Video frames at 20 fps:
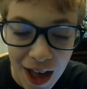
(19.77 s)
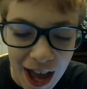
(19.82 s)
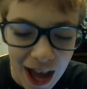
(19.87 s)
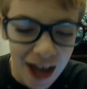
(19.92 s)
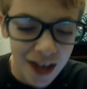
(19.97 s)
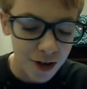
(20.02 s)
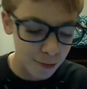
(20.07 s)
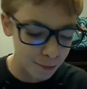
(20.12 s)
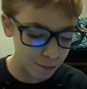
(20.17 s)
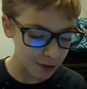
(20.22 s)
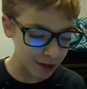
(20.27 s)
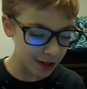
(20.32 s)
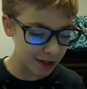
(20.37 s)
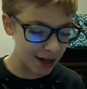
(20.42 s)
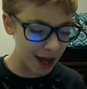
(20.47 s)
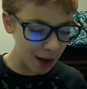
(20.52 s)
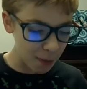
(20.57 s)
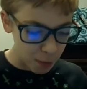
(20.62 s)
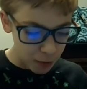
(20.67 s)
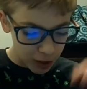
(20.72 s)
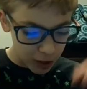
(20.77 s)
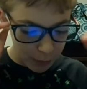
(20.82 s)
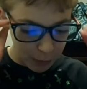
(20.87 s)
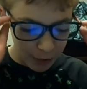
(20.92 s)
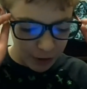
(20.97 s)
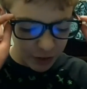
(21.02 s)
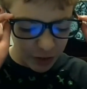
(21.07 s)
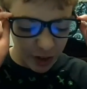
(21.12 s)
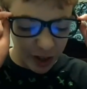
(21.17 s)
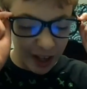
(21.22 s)
Adam, today we're going to
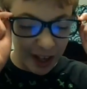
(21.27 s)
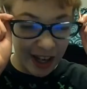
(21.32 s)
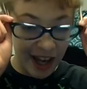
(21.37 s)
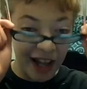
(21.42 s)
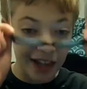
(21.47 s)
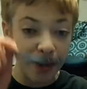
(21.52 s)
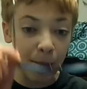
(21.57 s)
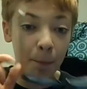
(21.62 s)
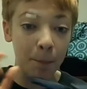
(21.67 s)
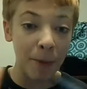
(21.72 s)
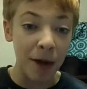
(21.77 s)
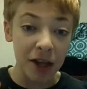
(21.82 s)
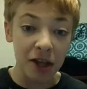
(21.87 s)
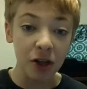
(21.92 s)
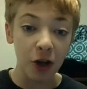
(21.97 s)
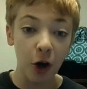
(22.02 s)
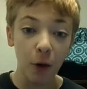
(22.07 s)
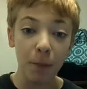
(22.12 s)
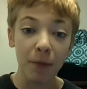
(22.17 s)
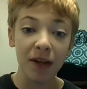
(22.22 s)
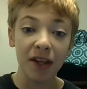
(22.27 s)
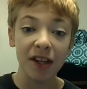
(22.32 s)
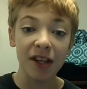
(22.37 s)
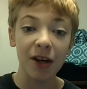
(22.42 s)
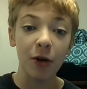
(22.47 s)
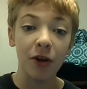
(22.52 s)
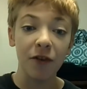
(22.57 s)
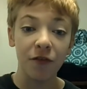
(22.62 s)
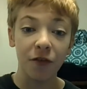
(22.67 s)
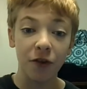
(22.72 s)
be looking at the best coping
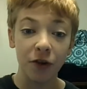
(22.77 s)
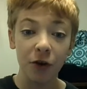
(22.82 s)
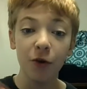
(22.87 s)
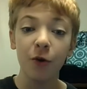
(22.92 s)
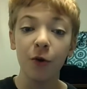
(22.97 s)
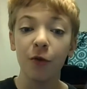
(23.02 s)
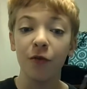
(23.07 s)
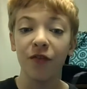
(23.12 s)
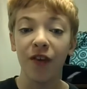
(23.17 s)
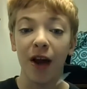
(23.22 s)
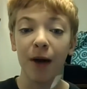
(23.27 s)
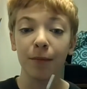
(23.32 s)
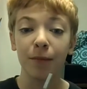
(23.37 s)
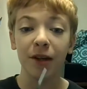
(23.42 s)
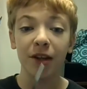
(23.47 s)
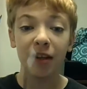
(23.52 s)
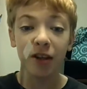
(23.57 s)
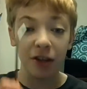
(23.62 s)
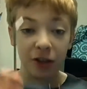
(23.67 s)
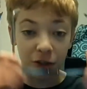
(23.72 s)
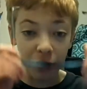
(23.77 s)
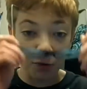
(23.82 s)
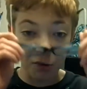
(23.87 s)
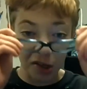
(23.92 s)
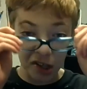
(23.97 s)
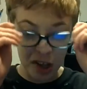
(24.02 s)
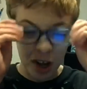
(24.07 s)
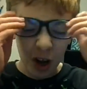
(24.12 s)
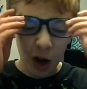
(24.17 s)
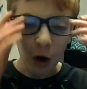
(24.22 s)
skills for you and your family to
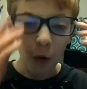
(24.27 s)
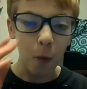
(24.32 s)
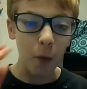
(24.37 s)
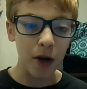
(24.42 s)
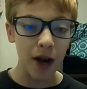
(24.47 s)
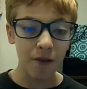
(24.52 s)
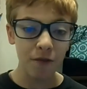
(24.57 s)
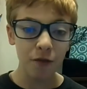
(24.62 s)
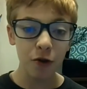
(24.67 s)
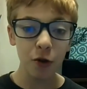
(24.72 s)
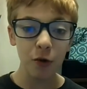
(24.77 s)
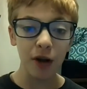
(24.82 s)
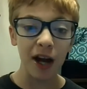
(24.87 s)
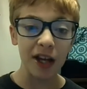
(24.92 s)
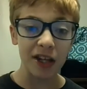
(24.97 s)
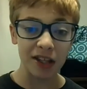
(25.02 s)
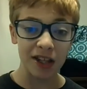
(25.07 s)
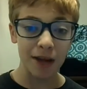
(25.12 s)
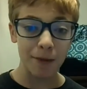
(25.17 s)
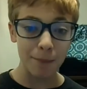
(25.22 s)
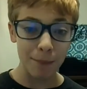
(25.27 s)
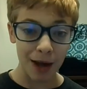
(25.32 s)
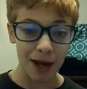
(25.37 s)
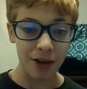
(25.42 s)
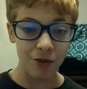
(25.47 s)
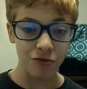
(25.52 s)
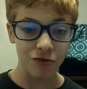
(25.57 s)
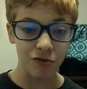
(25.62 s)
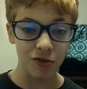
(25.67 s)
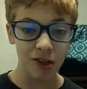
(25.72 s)
use whenever you guys get mad
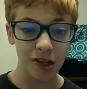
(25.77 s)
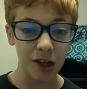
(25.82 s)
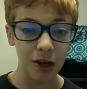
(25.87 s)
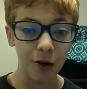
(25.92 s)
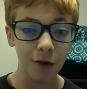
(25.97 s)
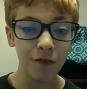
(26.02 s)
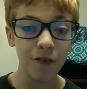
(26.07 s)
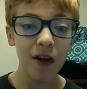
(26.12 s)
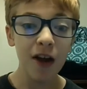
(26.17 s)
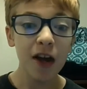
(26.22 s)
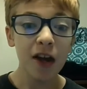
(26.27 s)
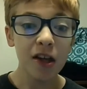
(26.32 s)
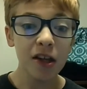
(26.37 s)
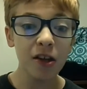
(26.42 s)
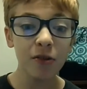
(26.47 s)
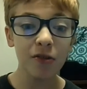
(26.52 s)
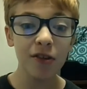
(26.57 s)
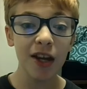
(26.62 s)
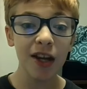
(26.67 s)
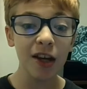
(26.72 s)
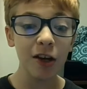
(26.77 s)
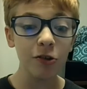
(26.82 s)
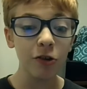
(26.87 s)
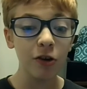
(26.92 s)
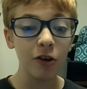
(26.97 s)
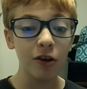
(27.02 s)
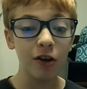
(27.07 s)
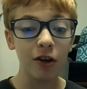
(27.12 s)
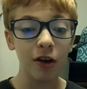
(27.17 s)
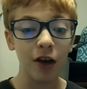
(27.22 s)
at yourself. So take a
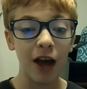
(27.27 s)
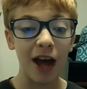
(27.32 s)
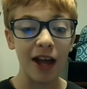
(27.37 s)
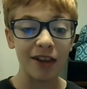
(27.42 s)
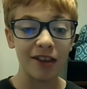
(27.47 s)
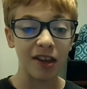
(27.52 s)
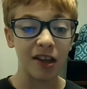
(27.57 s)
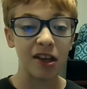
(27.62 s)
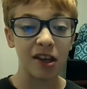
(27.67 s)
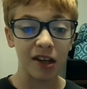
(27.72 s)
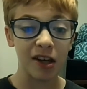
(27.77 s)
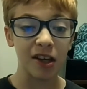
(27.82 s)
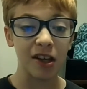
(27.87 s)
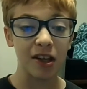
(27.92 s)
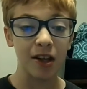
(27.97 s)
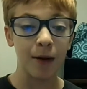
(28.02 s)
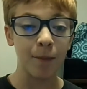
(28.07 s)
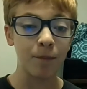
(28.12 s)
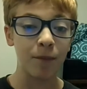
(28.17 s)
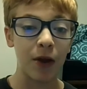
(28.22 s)
look at this list out